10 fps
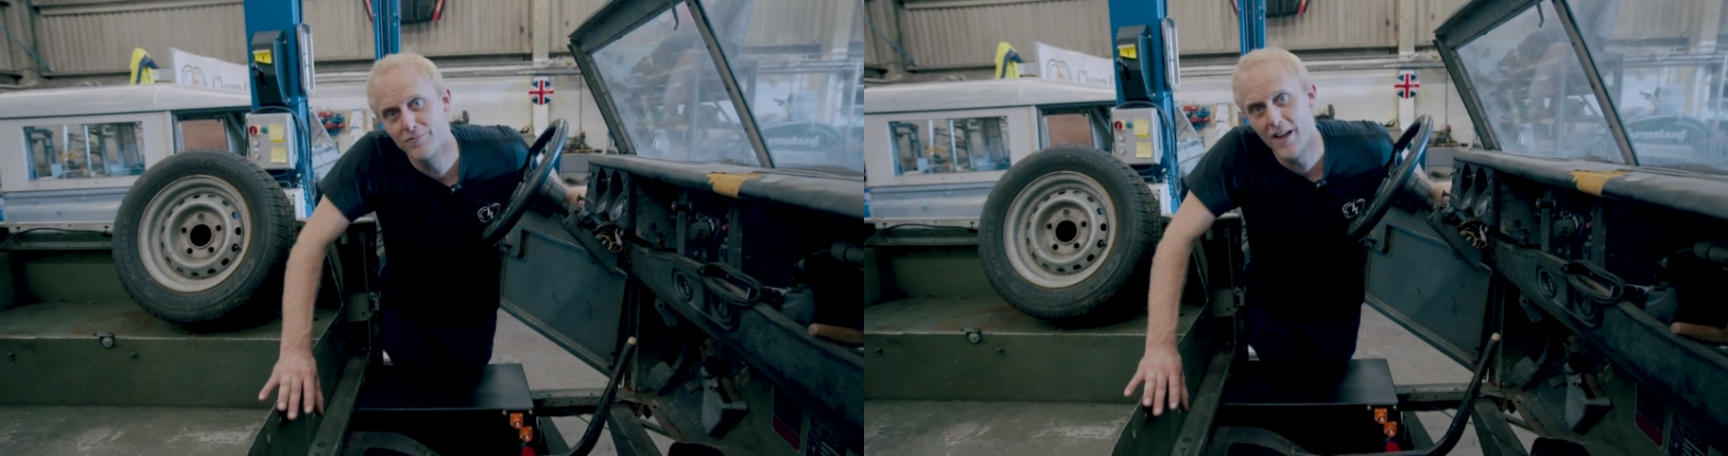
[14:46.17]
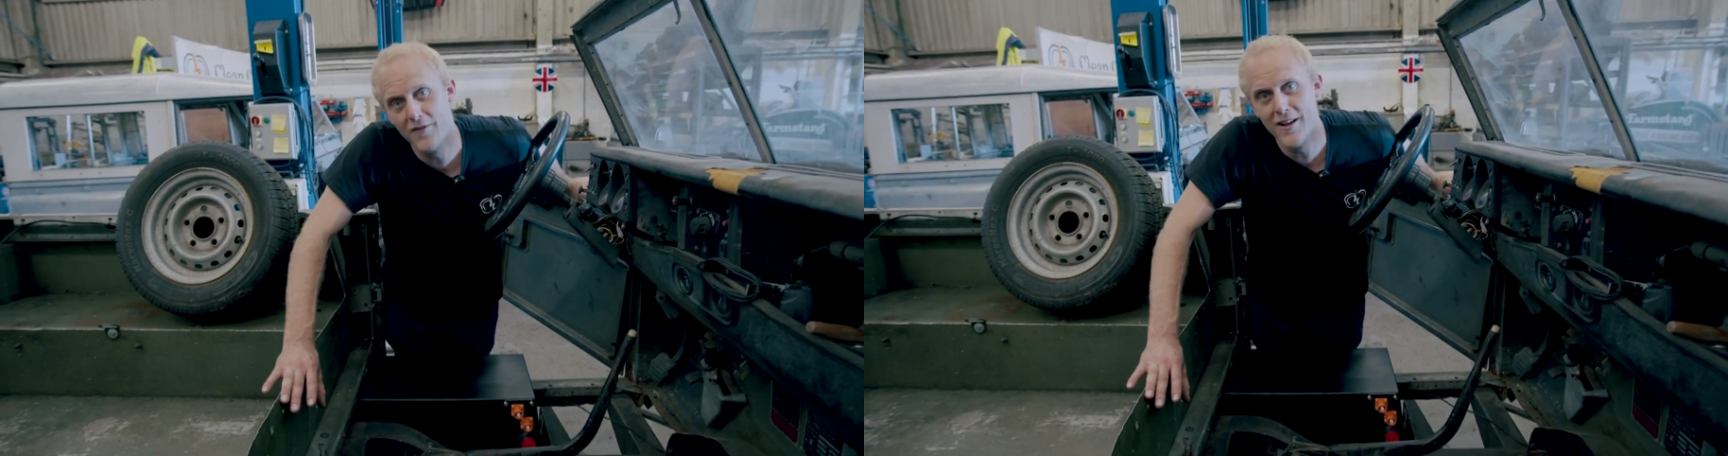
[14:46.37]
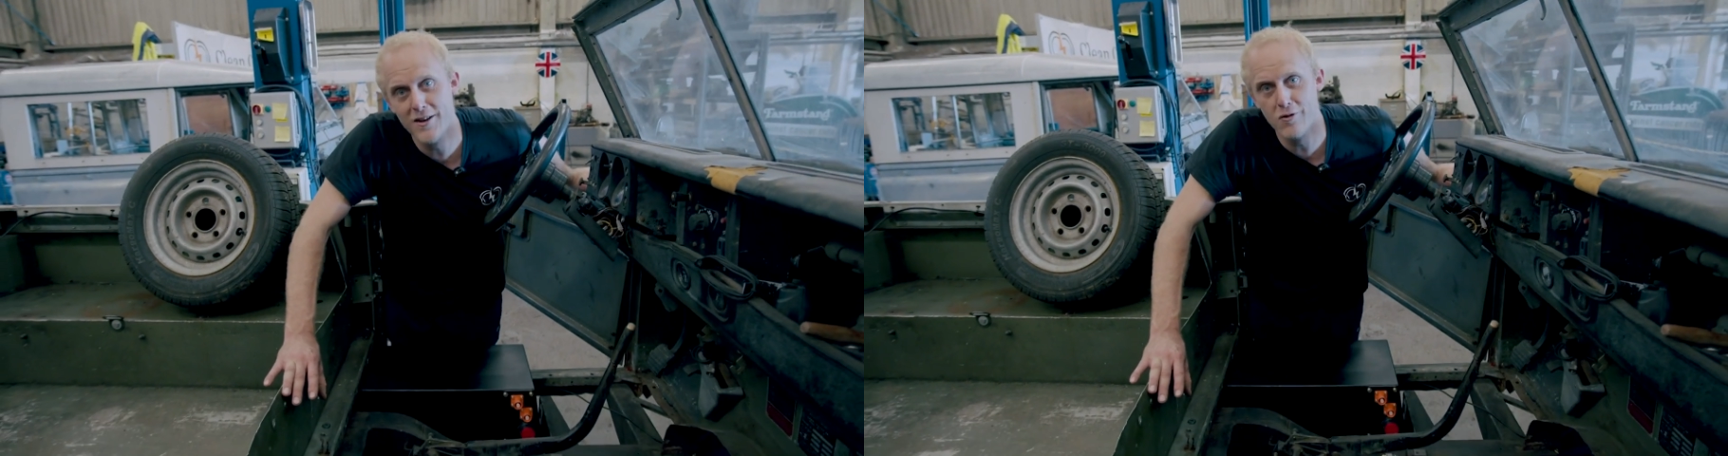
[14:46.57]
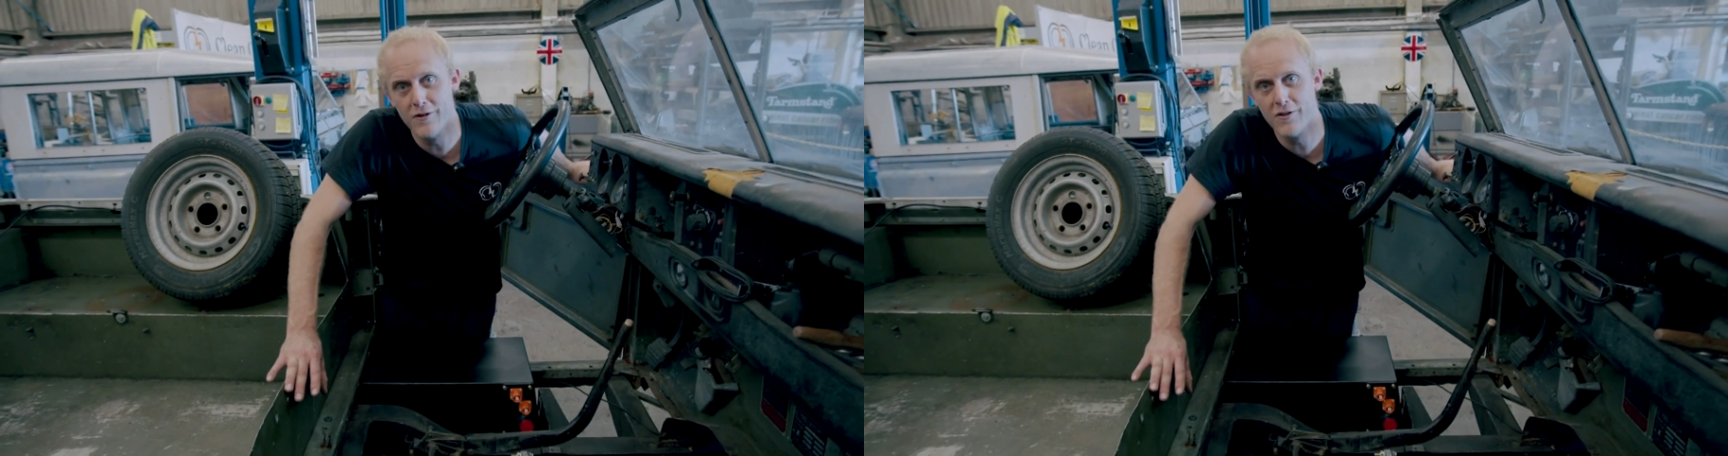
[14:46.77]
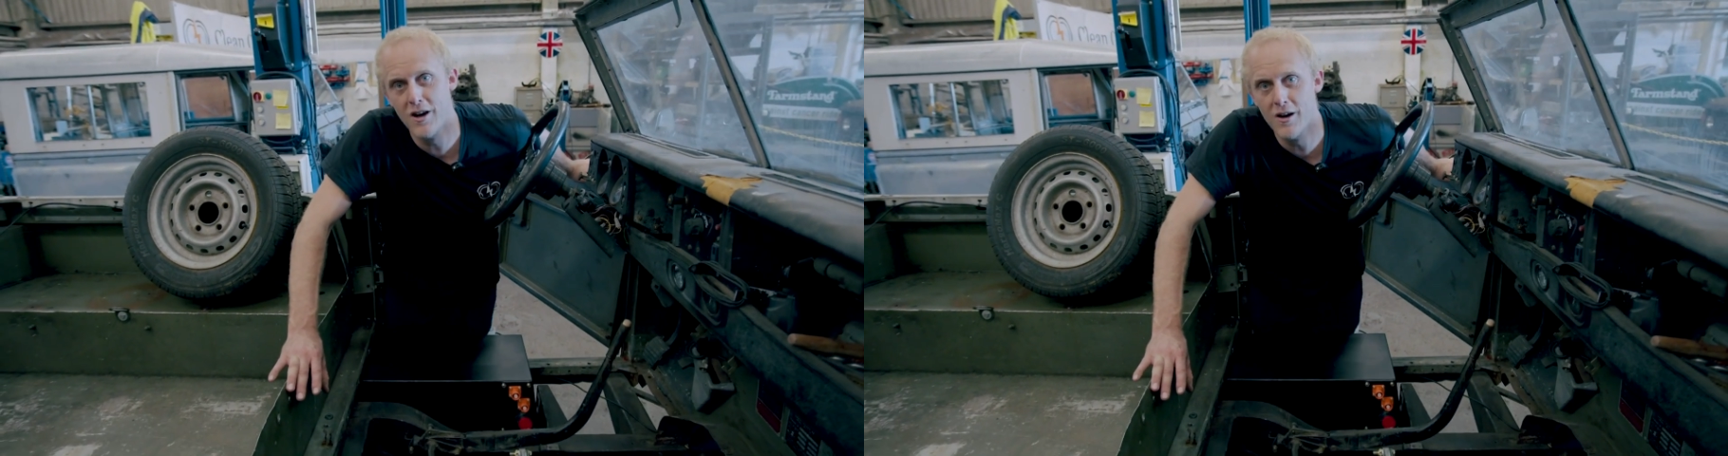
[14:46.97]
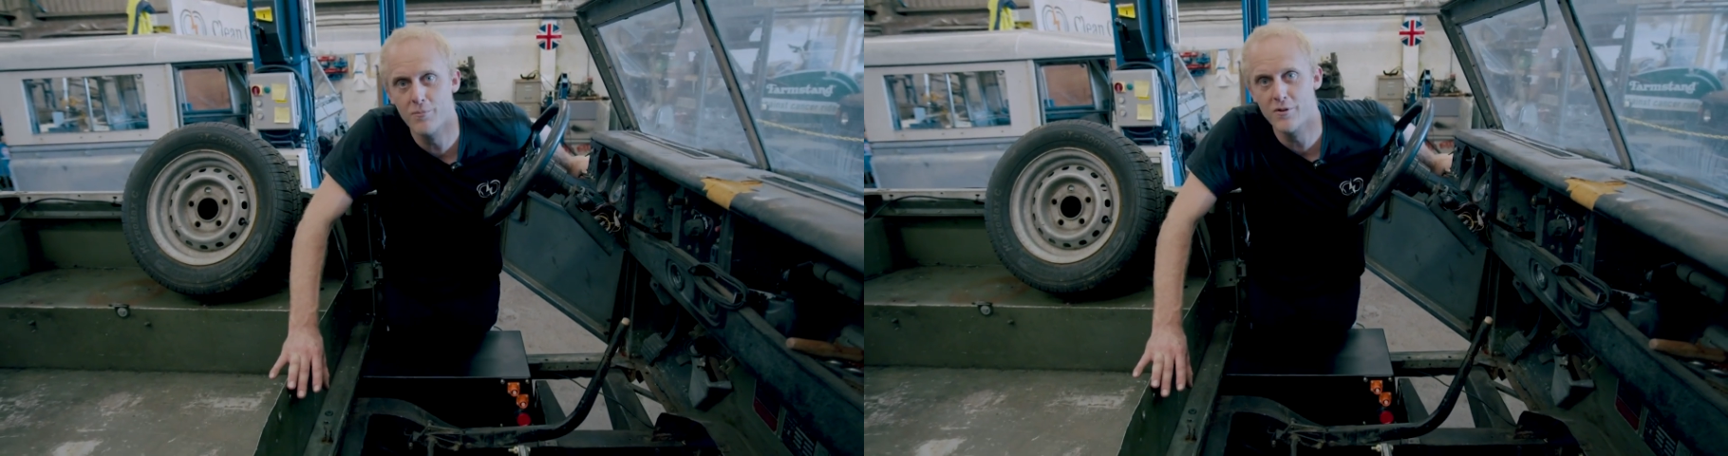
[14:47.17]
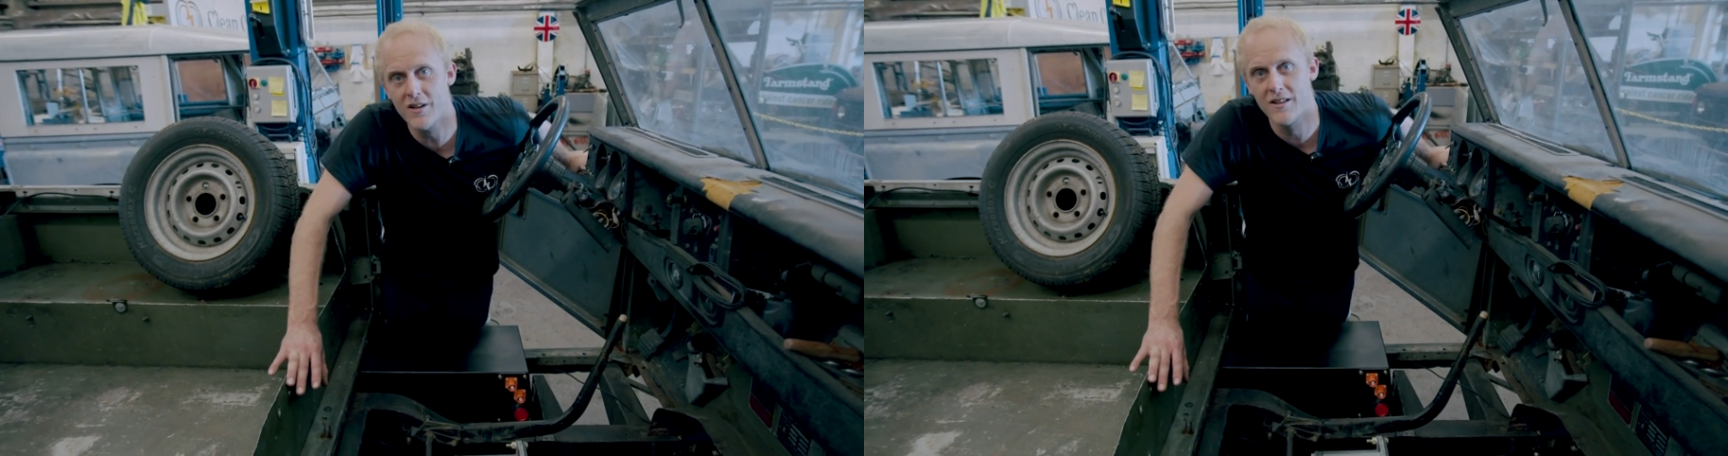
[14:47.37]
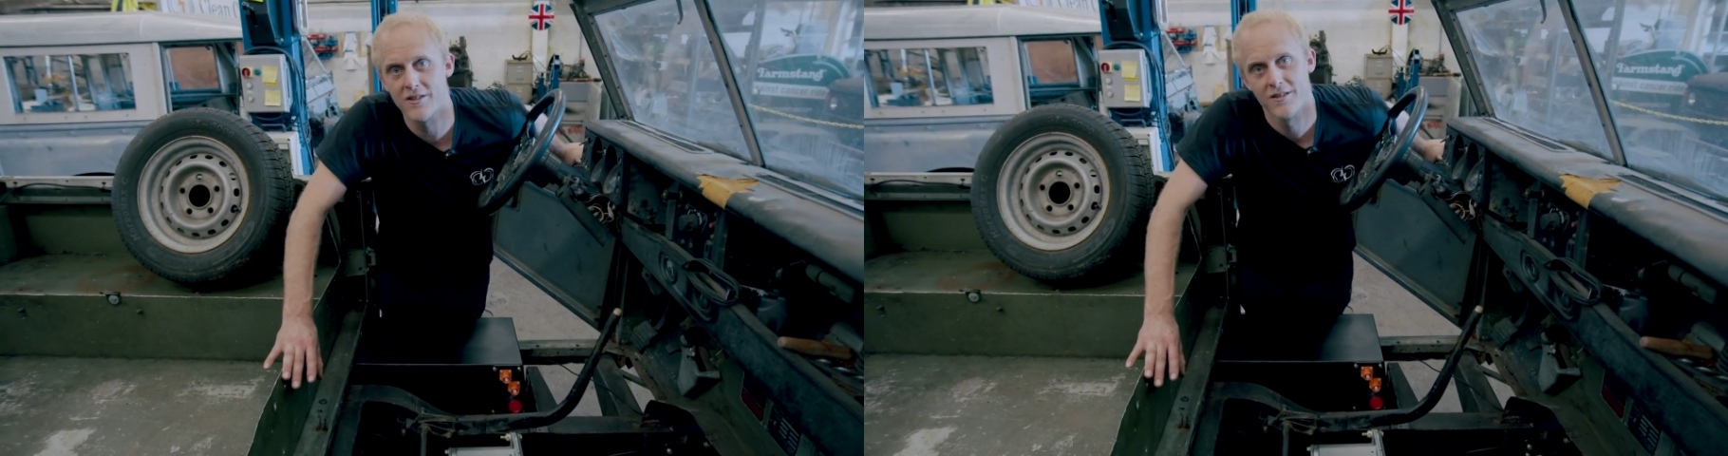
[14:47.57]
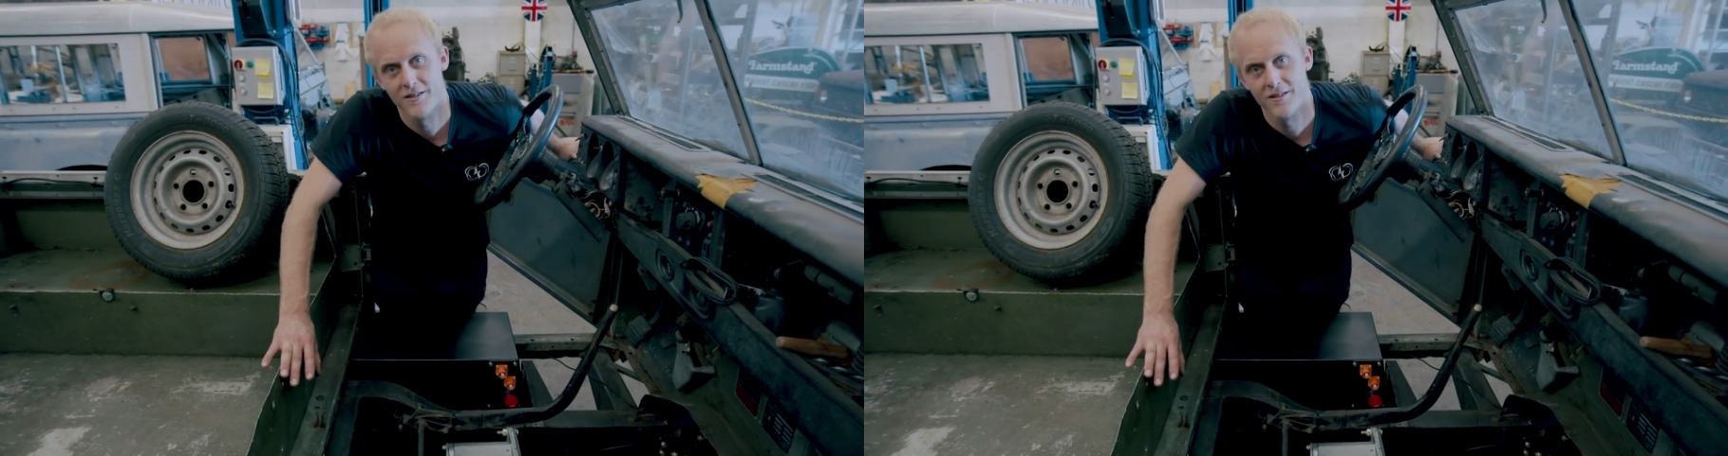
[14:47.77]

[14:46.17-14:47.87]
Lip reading: left-hand drive car presents.